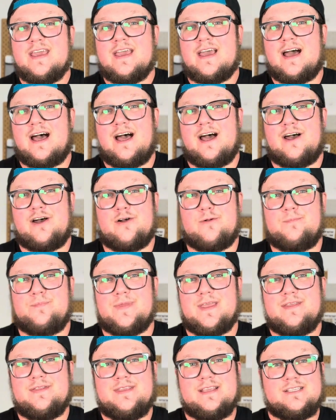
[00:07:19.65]

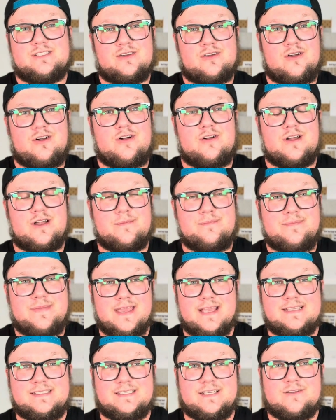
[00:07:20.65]
And these are all
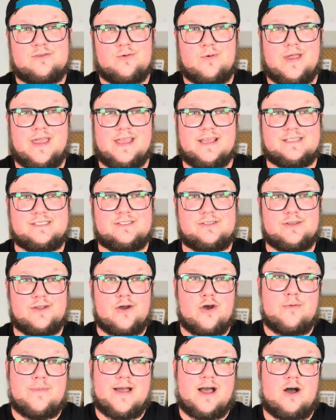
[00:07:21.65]
amazing ways to
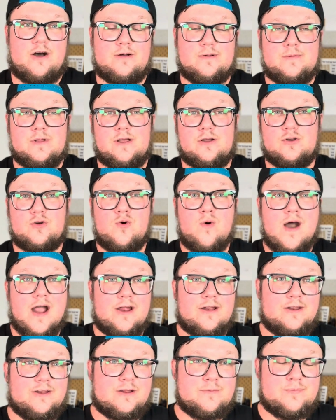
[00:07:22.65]
go about
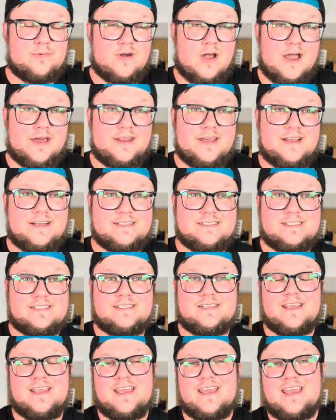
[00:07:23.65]
acquiring
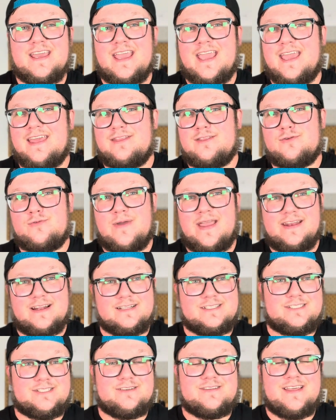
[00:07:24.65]
products. And the way
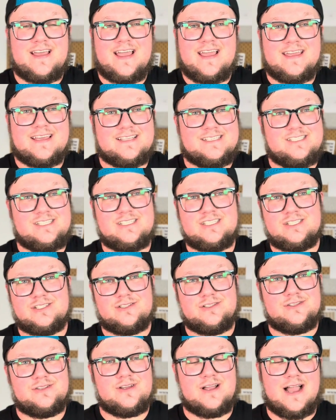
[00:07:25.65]
to do that is just
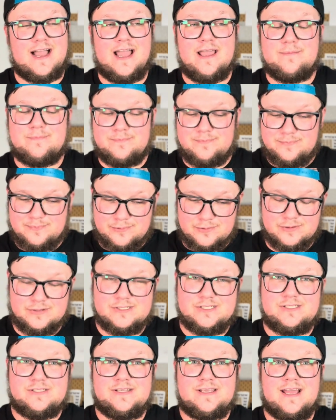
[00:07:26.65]
look, I
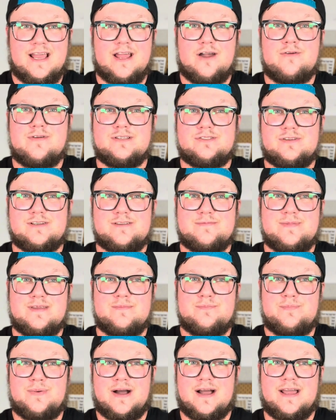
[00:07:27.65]
always
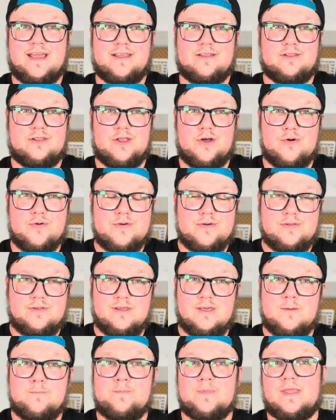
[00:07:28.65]
recommend buying
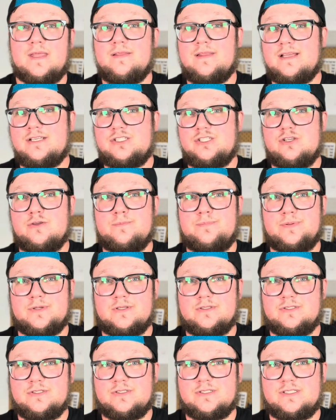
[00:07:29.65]
locally, unless you
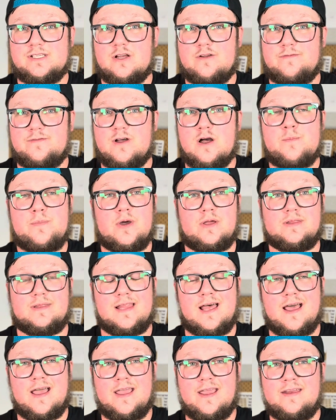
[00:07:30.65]
build yourself up
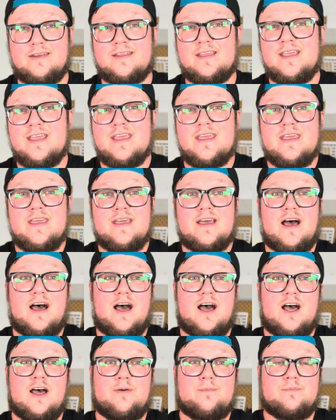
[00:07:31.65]
online.
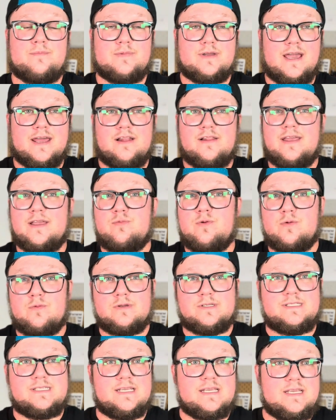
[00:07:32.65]
Kind of like what we're
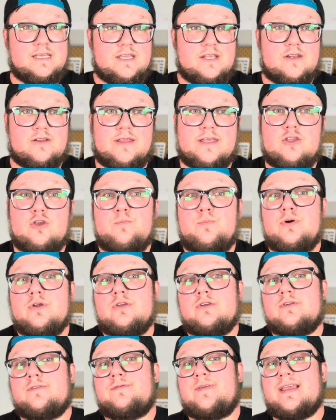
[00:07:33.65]
seeing here, like you put
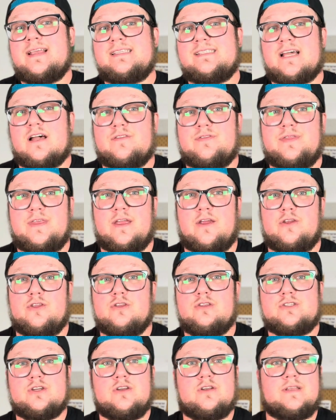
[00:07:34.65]
your face out there, you
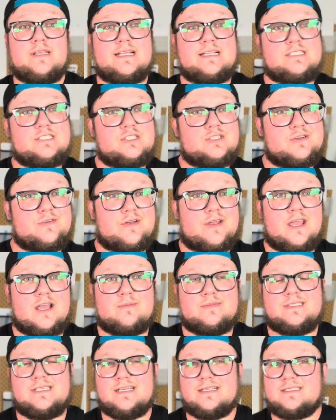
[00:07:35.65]
start an
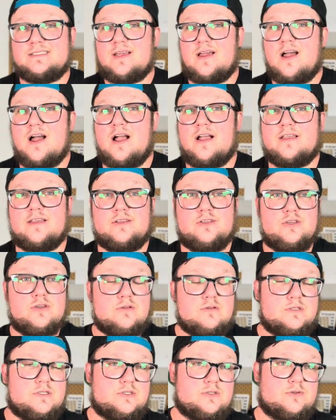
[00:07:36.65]
Instagram, TikTok, a
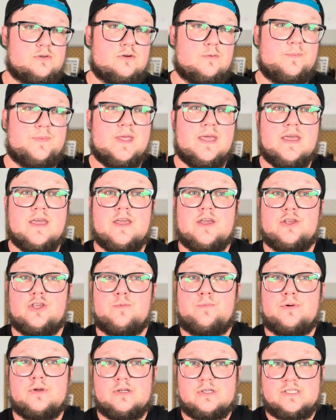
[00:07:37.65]
YouTube,
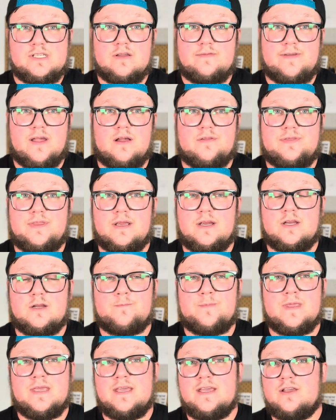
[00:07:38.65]
you put yourself out
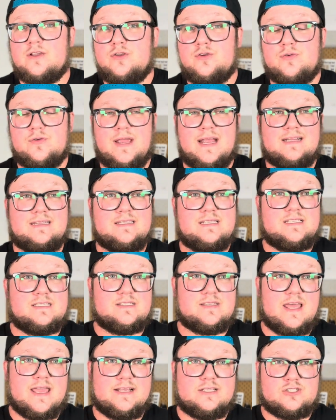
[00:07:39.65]
there, create this,
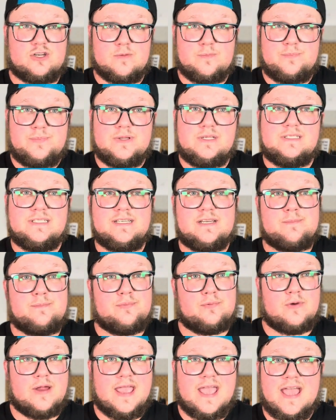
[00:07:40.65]
start building a
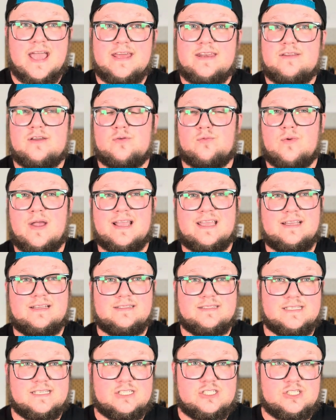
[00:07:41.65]
brand
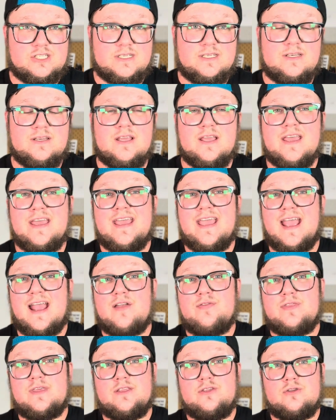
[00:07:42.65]
recognition,
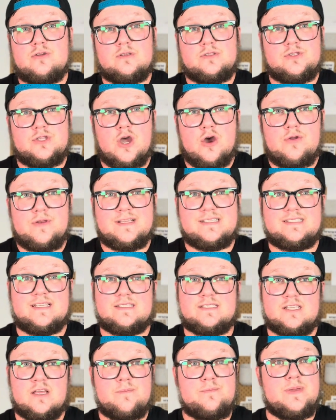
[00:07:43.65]
and then you'll notice
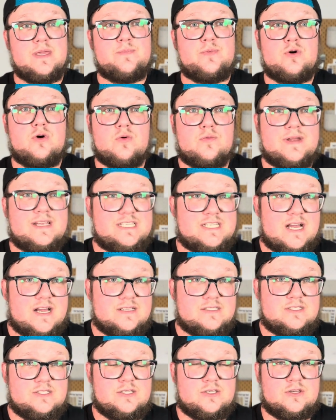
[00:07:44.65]
that some people will reach
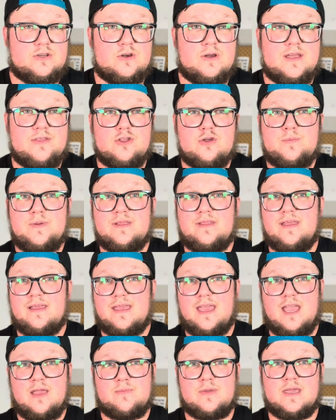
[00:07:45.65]
out to you and they'll be like,
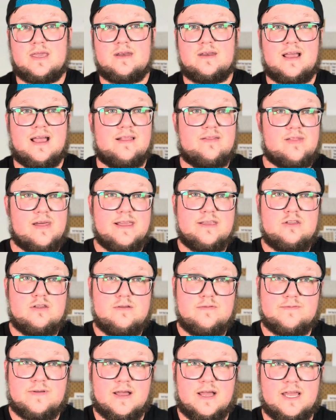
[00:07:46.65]
hey man, I like
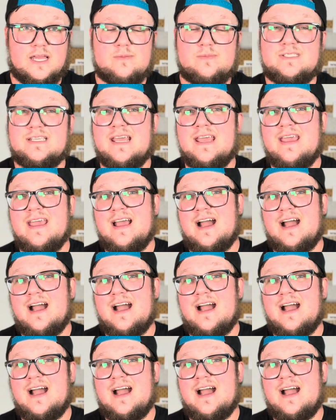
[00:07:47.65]
your vibes.